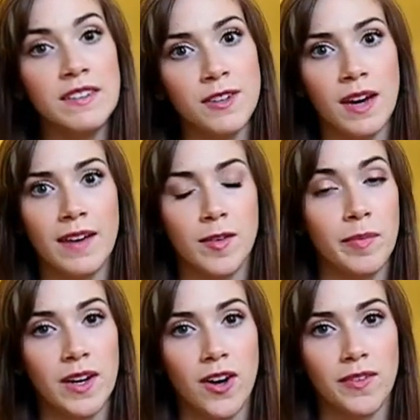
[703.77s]
if you
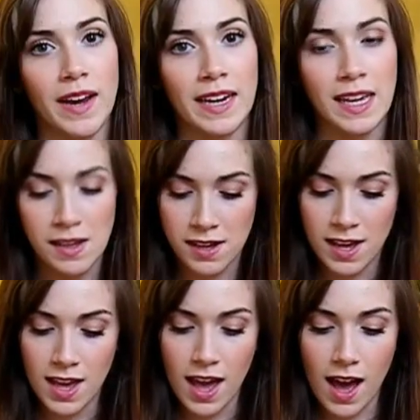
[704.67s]
haven't been already.
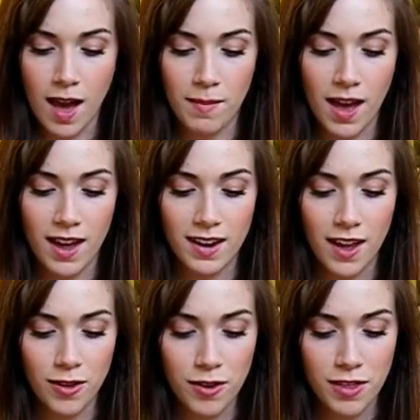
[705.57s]

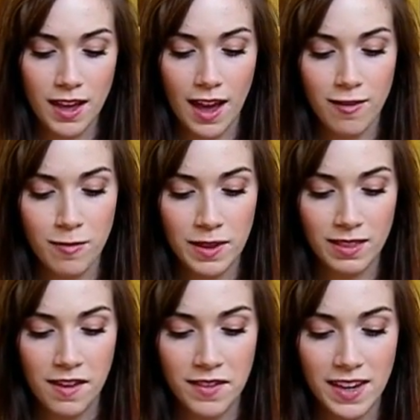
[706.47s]
Another thing I've
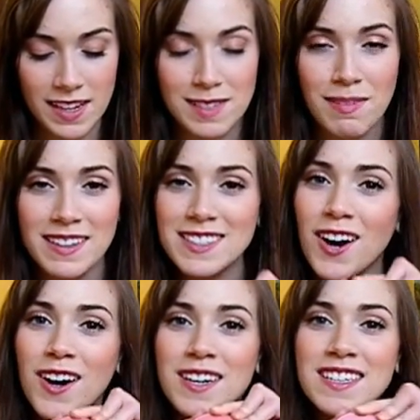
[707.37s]
been loving is my
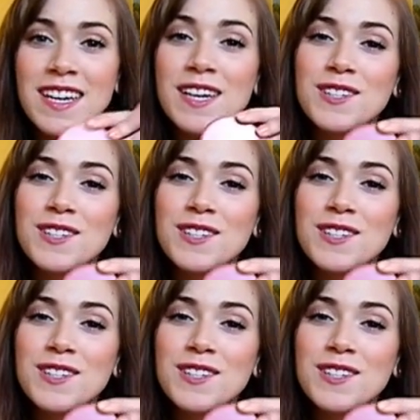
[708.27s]
Tarte